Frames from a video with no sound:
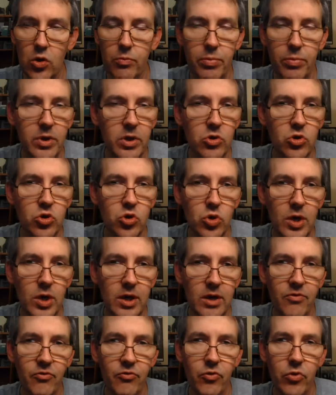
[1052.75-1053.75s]
opening
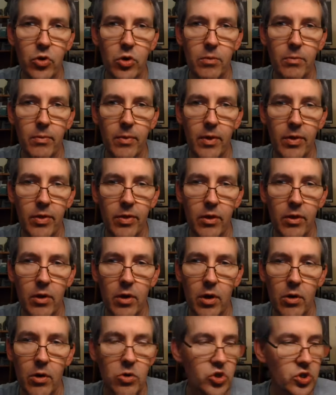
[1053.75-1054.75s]
track from
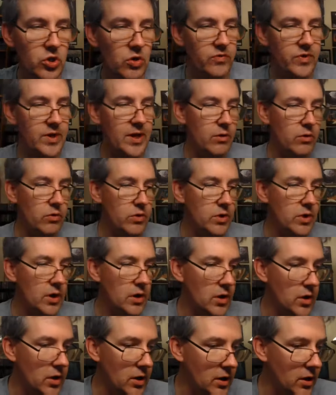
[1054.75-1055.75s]
their
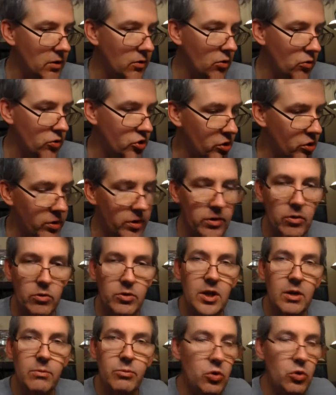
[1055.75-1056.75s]
their
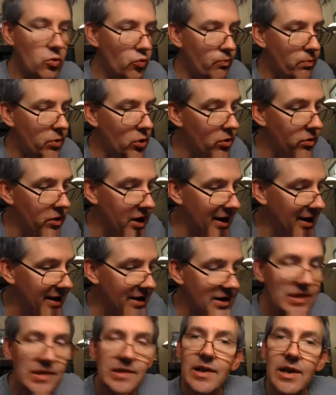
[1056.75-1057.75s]
debut, Burn the
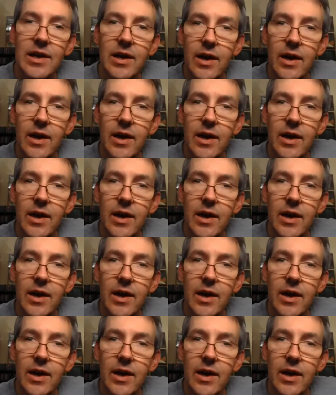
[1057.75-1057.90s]
Night.